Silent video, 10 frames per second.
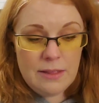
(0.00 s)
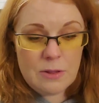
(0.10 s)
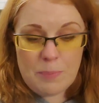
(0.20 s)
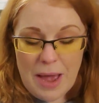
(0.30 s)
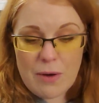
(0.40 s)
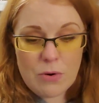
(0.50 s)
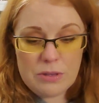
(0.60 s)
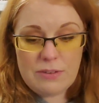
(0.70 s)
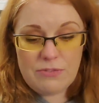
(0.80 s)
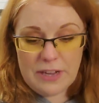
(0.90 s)
The power
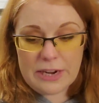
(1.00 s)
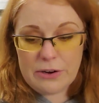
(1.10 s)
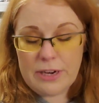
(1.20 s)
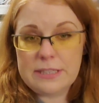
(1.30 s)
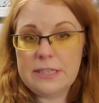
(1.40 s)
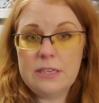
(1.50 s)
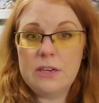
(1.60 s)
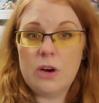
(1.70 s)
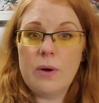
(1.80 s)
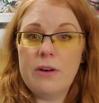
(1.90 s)
only flickered. It didn't
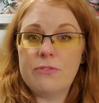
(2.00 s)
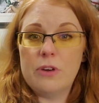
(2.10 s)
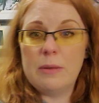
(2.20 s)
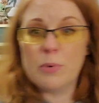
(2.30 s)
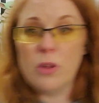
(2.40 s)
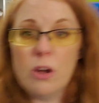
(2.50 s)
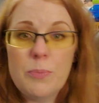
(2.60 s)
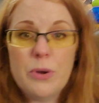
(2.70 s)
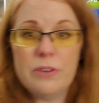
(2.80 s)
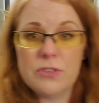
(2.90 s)
go out for any prolonged
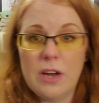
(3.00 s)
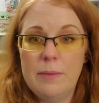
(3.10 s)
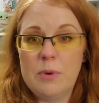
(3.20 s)
period of time,